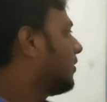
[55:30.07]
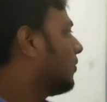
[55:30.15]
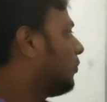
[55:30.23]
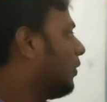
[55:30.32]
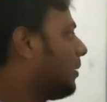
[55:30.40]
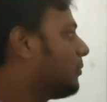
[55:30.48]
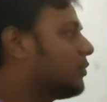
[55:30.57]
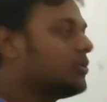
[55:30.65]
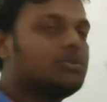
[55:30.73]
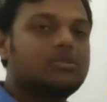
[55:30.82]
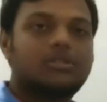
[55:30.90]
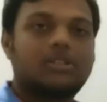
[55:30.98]
we have
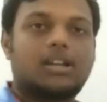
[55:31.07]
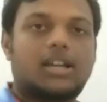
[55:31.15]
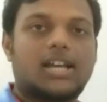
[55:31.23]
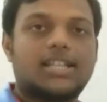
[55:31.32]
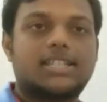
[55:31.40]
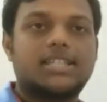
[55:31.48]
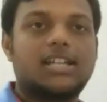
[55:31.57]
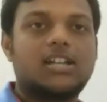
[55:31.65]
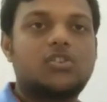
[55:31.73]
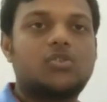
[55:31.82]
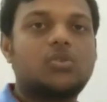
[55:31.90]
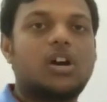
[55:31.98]
to
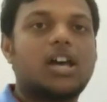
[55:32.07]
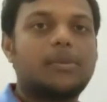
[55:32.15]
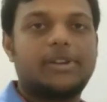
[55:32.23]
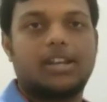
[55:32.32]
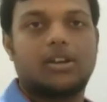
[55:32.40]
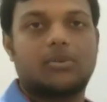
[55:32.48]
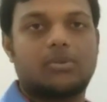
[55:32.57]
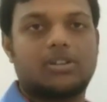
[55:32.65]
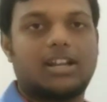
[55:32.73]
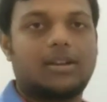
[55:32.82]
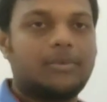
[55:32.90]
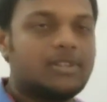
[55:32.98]
consider two arbitrary roots.
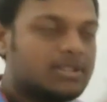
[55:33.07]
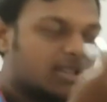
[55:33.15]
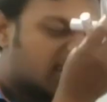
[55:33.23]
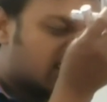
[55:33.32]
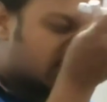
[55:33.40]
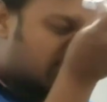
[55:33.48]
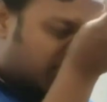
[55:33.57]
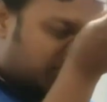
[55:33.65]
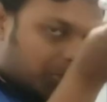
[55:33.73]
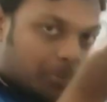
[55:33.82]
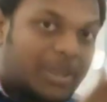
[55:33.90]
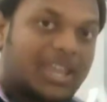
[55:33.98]
That means we have
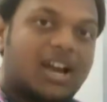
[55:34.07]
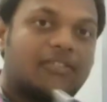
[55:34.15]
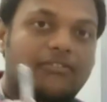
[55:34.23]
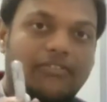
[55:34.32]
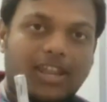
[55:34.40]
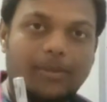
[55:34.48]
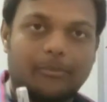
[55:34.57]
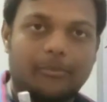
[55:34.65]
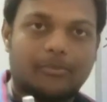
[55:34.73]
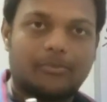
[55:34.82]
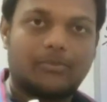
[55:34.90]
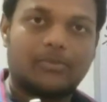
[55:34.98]
to make a
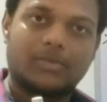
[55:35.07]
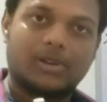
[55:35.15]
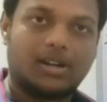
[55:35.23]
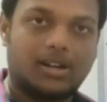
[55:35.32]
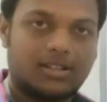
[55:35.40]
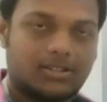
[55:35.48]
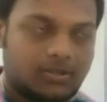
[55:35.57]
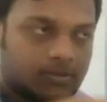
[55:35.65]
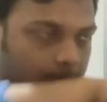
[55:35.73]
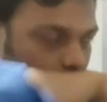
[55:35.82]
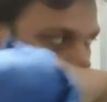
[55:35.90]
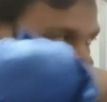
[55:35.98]
frame.
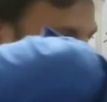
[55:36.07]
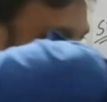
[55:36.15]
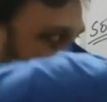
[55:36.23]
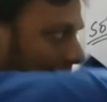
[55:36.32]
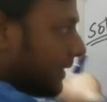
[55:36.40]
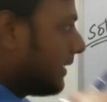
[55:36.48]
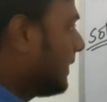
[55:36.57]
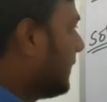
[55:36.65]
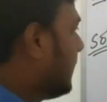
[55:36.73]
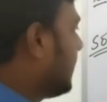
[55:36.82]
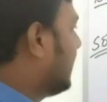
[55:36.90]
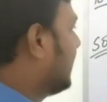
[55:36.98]
Understood?
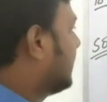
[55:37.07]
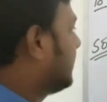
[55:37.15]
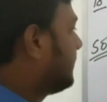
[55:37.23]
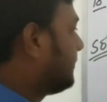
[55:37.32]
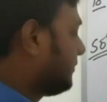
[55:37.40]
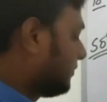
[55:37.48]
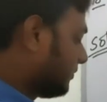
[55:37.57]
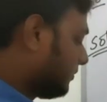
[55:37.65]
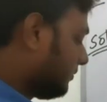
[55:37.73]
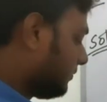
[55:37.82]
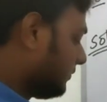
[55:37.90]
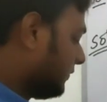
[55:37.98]
Okay,
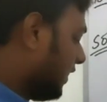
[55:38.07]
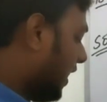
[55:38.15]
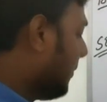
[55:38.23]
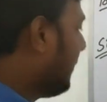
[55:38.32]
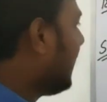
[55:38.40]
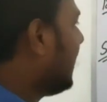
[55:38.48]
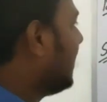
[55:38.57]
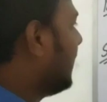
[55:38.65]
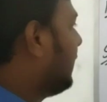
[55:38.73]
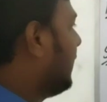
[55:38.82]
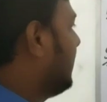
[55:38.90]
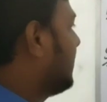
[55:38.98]
I am making the
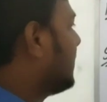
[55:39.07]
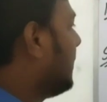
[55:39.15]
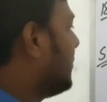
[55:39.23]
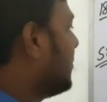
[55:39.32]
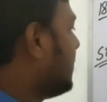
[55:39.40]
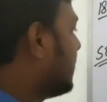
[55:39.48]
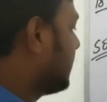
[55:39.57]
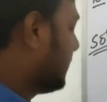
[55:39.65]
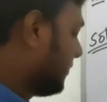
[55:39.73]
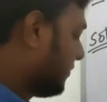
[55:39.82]
frame. Suppose